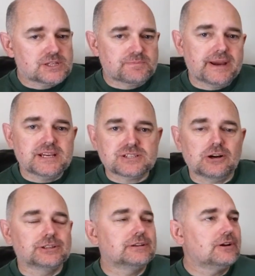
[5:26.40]

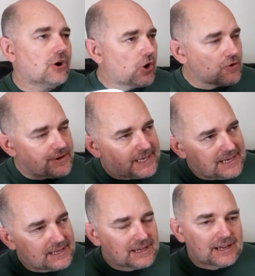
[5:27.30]
space on an
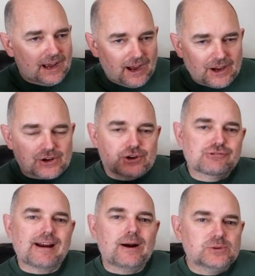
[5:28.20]
already uh,
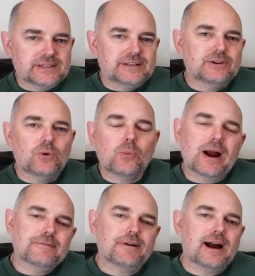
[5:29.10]
crowded
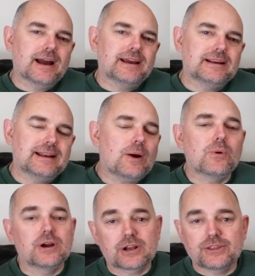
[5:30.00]
Wi Fi
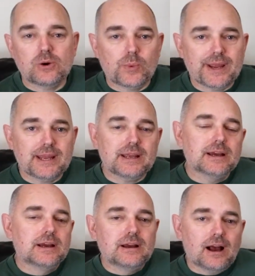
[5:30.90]
network that
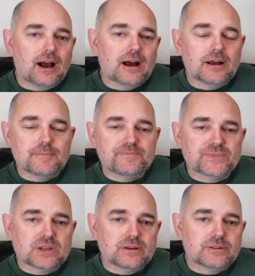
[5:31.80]
we, uh,
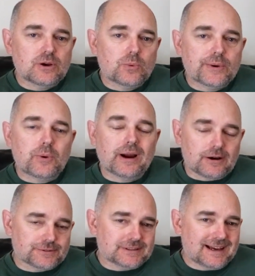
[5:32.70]
that we quite
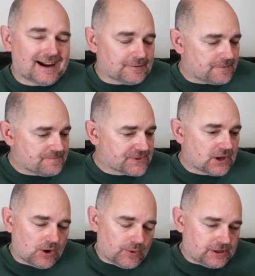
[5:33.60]
often have.
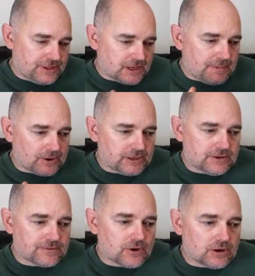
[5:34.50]
When you think about it,
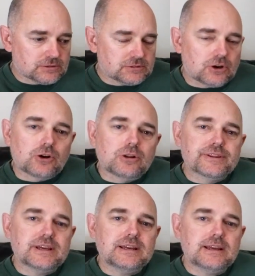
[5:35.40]
you've got all
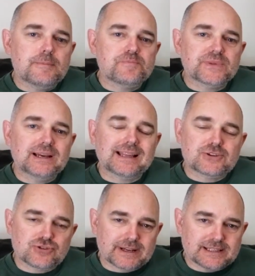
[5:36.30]
the
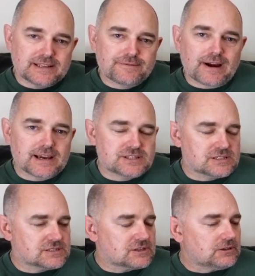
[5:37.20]
electronic
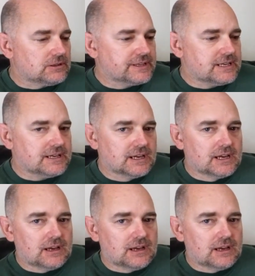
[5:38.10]
devices, all the